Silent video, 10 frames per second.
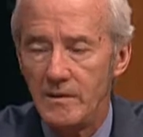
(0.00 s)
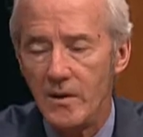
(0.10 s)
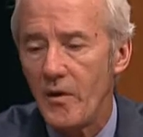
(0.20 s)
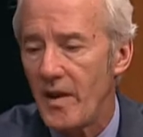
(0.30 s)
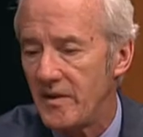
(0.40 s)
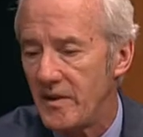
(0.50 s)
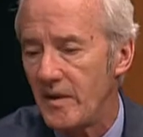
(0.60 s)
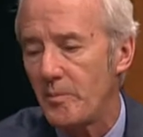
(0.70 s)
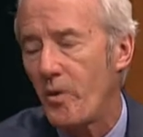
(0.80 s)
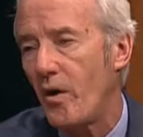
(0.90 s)
No,
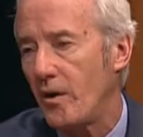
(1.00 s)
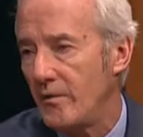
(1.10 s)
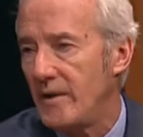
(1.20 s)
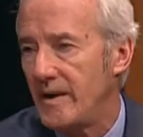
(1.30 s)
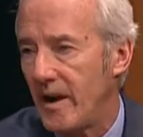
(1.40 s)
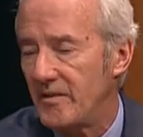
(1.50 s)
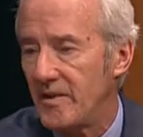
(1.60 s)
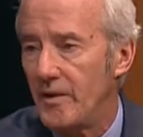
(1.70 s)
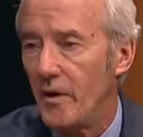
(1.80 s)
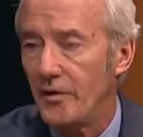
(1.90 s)
that's part of it, yes.
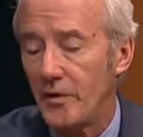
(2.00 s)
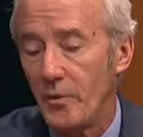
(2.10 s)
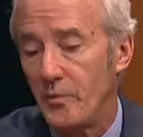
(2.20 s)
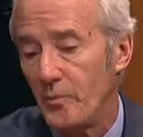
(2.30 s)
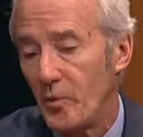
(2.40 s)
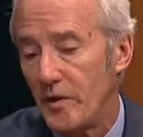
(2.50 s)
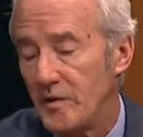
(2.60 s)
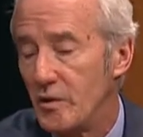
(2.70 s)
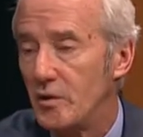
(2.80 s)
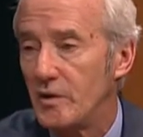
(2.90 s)
And also
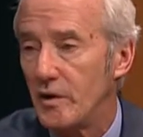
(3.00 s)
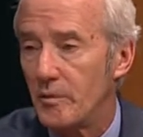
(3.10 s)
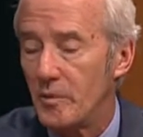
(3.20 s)
with nuclear,